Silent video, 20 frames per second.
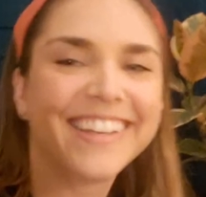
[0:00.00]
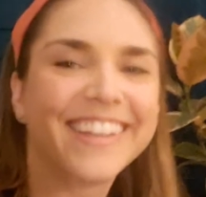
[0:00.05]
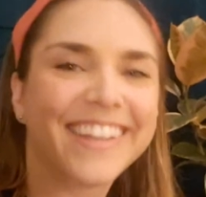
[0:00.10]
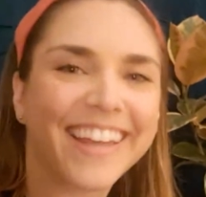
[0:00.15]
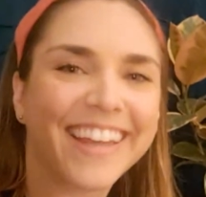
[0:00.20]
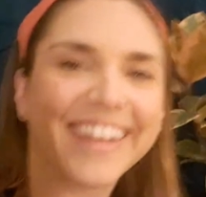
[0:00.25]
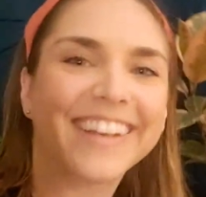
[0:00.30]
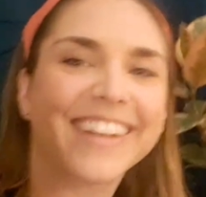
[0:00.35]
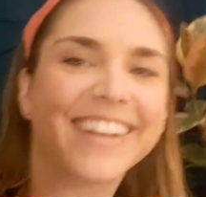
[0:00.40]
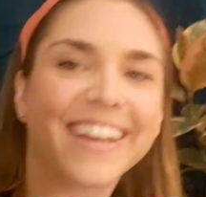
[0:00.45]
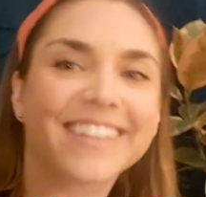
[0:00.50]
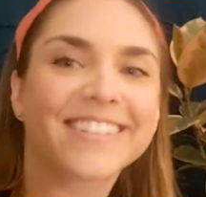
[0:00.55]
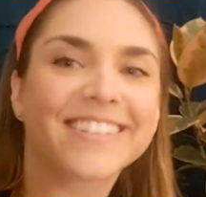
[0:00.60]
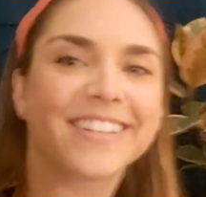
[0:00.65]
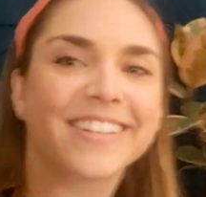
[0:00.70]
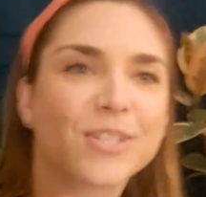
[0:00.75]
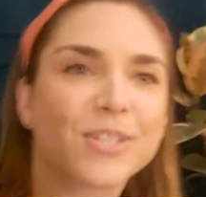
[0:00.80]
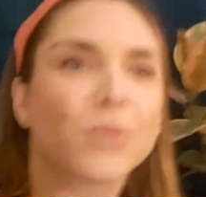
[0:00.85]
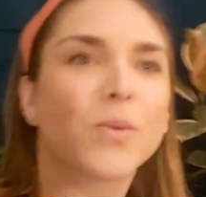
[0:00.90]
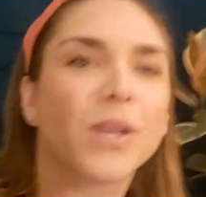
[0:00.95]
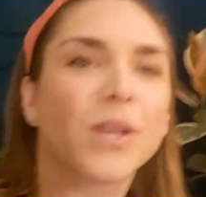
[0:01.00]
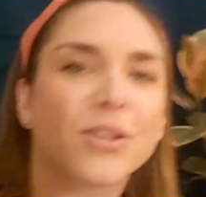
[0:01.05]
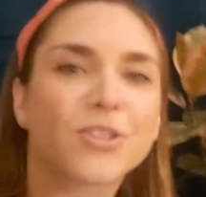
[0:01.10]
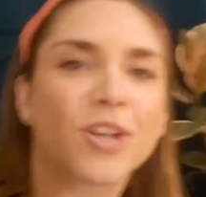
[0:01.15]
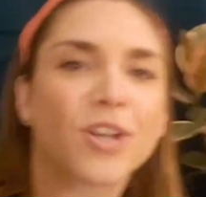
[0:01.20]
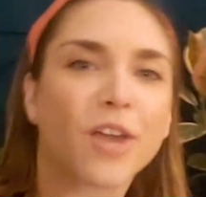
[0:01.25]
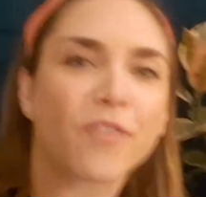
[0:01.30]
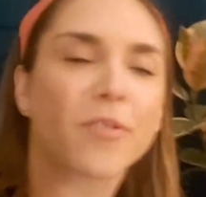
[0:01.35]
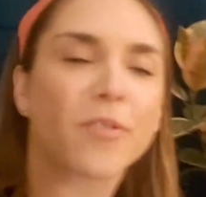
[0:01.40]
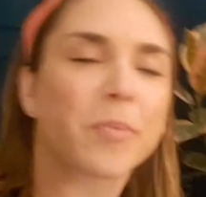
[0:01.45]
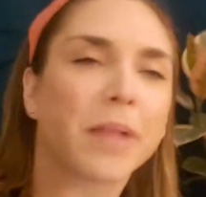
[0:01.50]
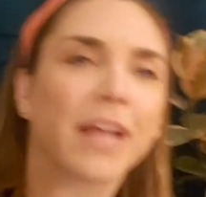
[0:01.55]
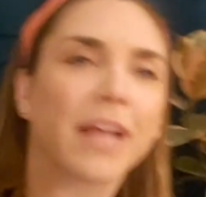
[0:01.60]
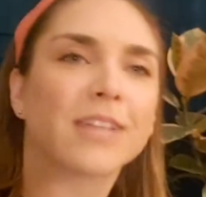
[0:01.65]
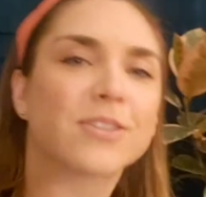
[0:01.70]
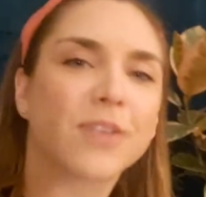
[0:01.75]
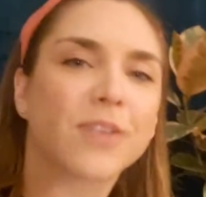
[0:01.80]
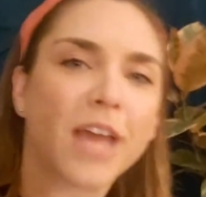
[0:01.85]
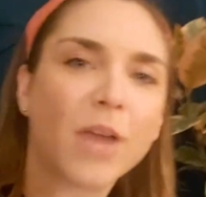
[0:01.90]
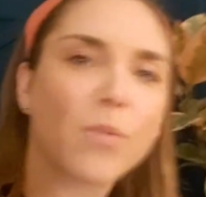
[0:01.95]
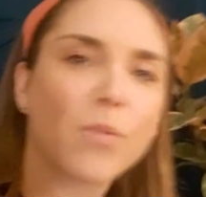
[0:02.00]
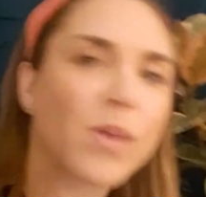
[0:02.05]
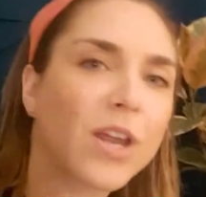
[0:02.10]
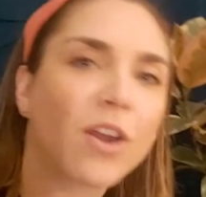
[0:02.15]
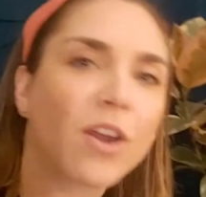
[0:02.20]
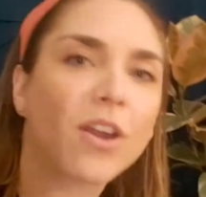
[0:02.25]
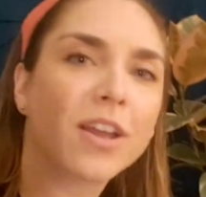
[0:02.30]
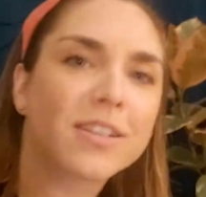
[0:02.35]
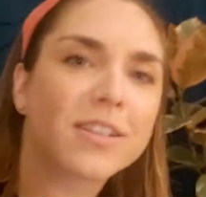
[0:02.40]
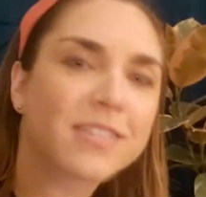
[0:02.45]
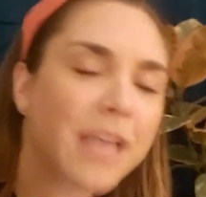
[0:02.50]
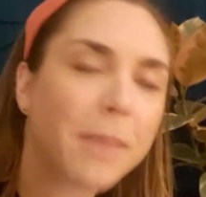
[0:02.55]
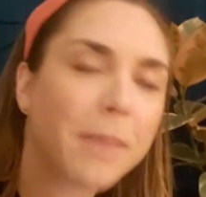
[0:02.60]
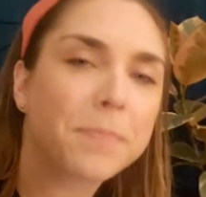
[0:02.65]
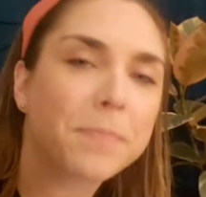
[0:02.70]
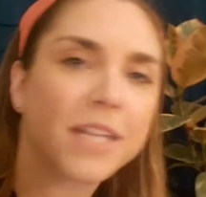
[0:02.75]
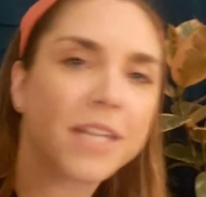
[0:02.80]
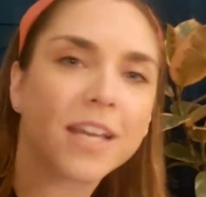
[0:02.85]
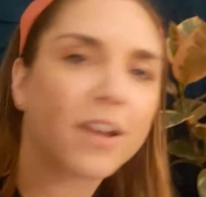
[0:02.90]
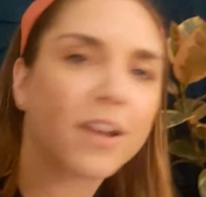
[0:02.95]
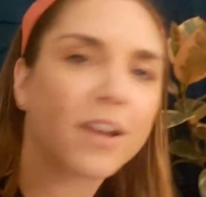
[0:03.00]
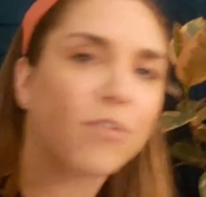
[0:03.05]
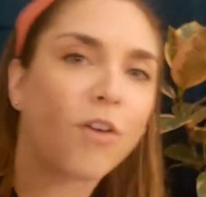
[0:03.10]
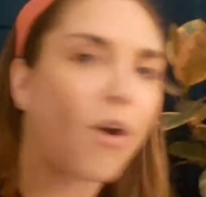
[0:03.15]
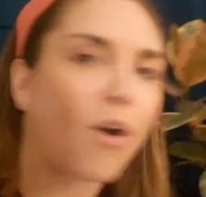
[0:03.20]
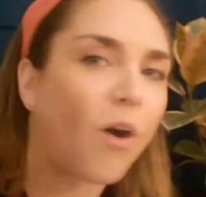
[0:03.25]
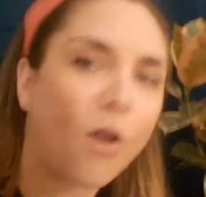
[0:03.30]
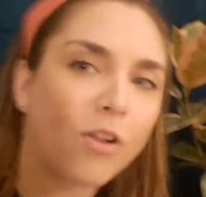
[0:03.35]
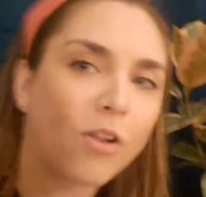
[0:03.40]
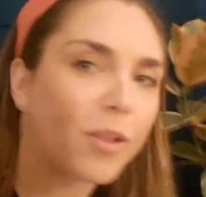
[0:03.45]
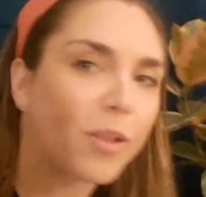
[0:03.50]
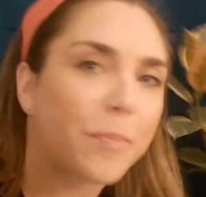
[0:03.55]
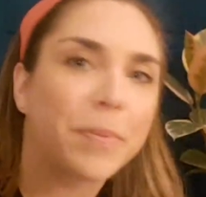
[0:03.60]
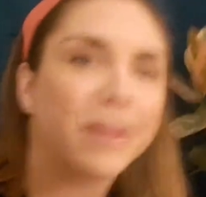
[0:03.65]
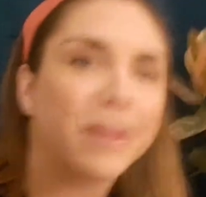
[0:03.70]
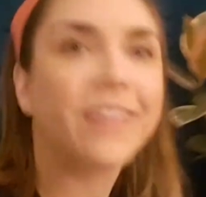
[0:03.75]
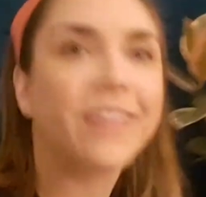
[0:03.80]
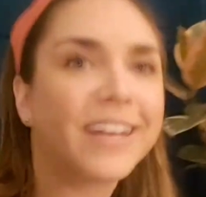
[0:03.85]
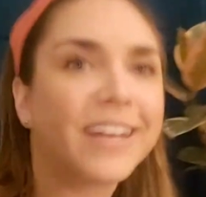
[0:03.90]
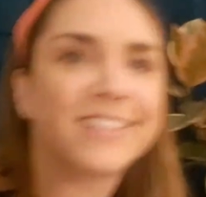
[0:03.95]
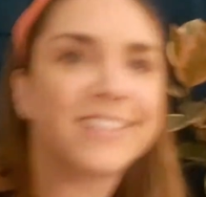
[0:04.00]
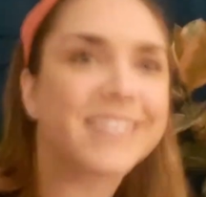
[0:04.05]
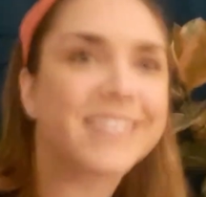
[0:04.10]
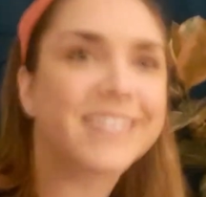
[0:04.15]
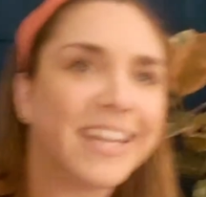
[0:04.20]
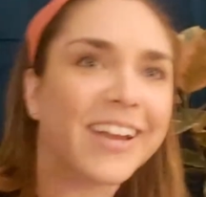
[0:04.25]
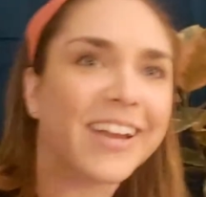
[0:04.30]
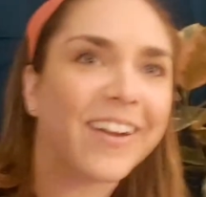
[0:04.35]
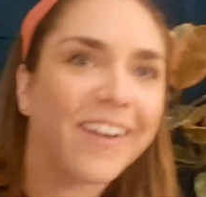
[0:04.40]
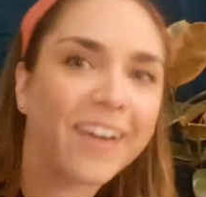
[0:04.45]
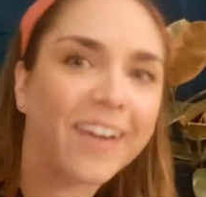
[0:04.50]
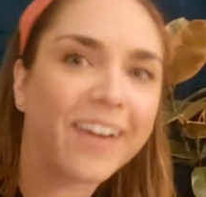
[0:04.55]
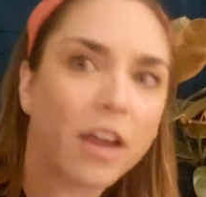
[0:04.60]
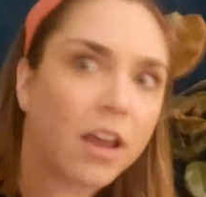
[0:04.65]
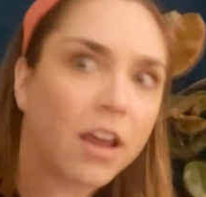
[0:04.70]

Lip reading: And yes, it is a wheelchair for plants. Okay, we are accepting of all abilities here.